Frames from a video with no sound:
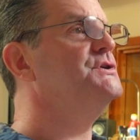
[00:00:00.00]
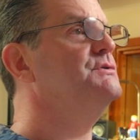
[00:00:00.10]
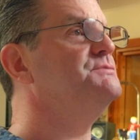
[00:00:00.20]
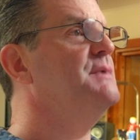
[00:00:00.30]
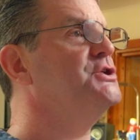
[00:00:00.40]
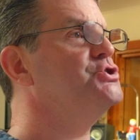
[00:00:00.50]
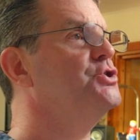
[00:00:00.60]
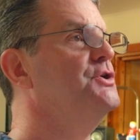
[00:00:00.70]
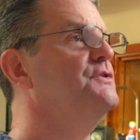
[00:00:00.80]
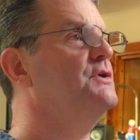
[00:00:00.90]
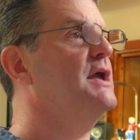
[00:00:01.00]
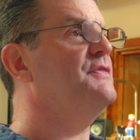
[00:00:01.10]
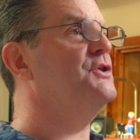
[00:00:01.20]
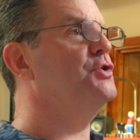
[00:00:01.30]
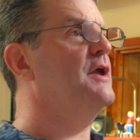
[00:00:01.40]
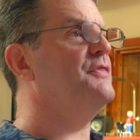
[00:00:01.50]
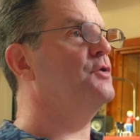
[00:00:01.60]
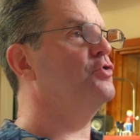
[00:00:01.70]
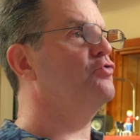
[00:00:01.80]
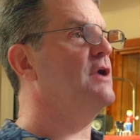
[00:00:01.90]
do is make sure you're at
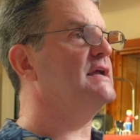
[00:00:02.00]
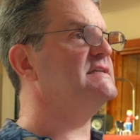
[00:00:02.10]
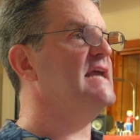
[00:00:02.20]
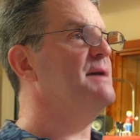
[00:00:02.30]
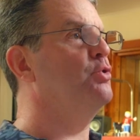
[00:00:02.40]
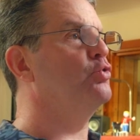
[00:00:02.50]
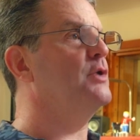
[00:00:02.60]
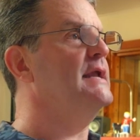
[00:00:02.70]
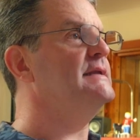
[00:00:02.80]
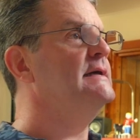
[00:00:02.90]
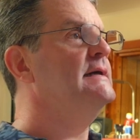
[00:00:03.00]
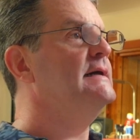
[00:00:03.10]
the correct sample rate.